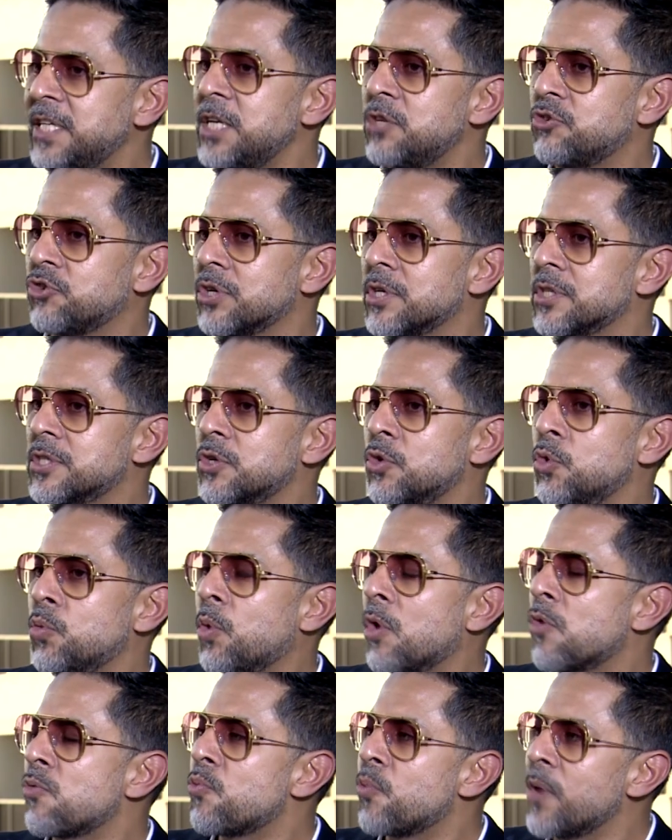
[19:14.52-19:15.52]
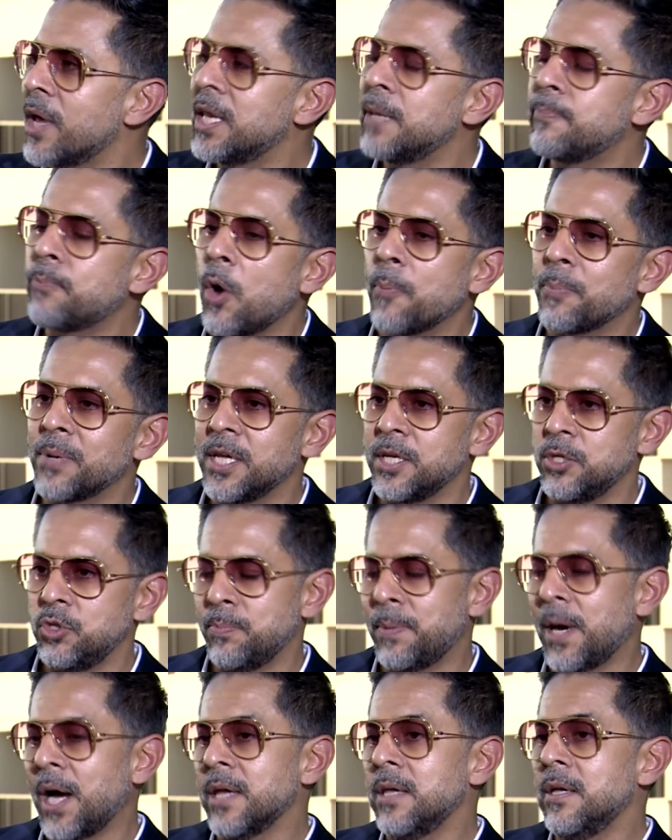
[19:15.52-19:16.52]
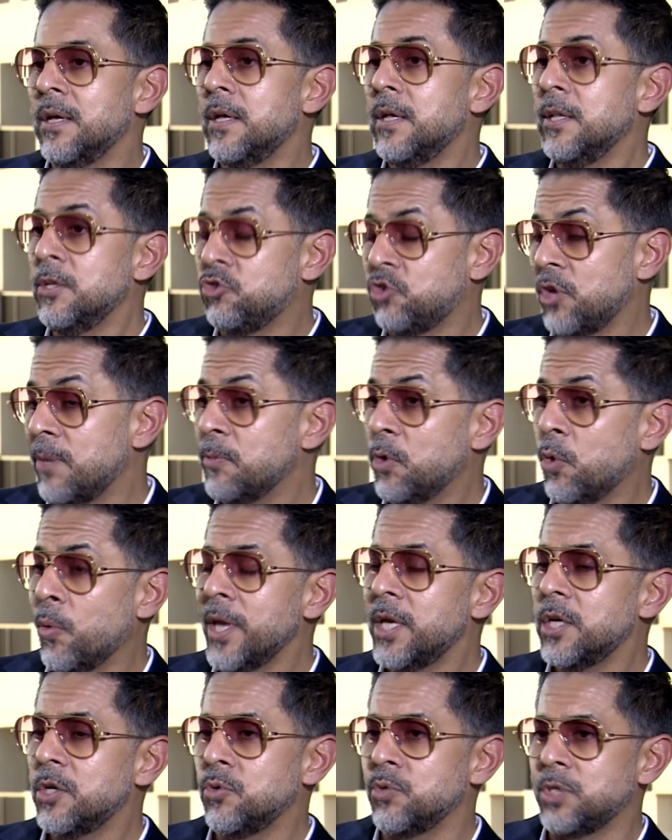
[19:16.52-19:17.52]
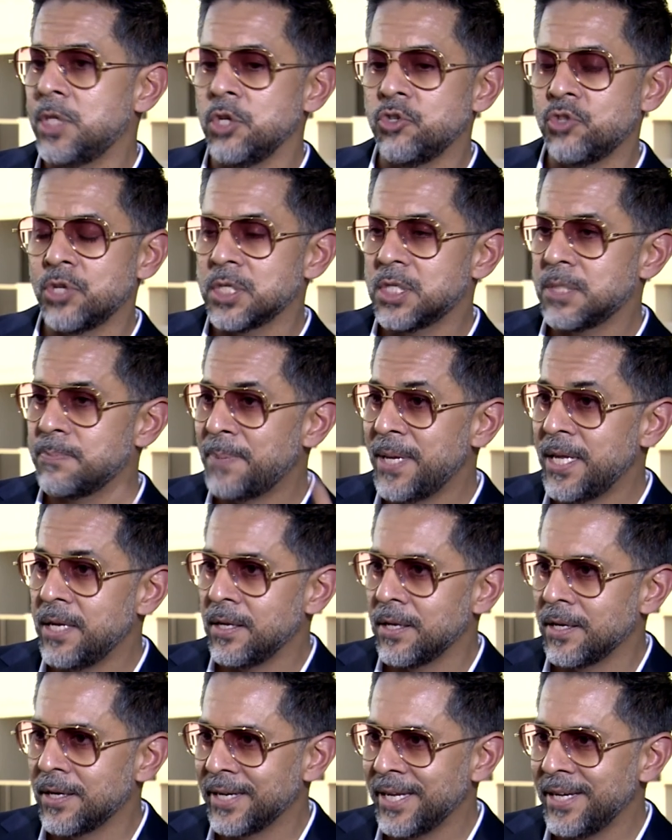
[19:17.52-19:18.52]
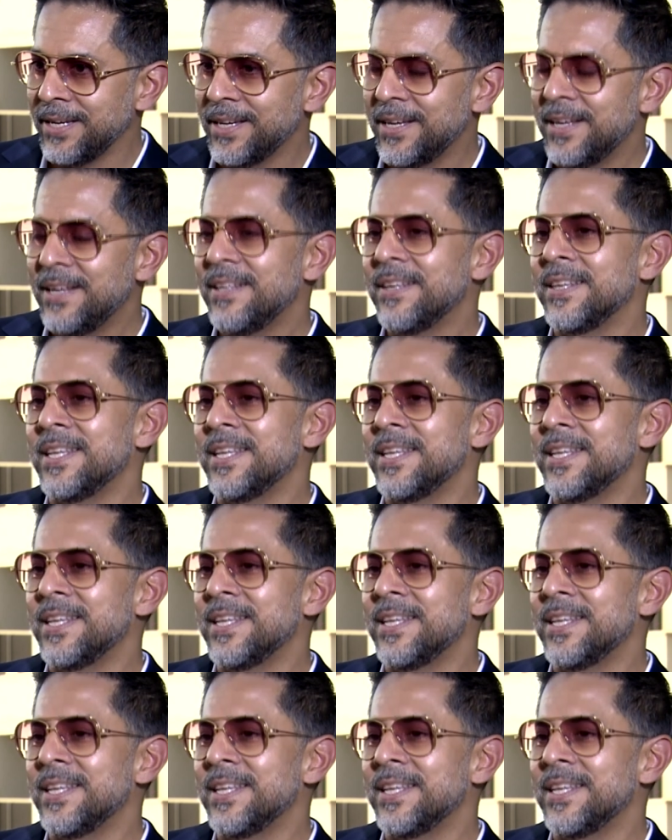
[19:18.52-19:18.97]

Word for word: teachers who were really popular in Dubai Jim Kwik, who Love teaches him. speed learning, yes.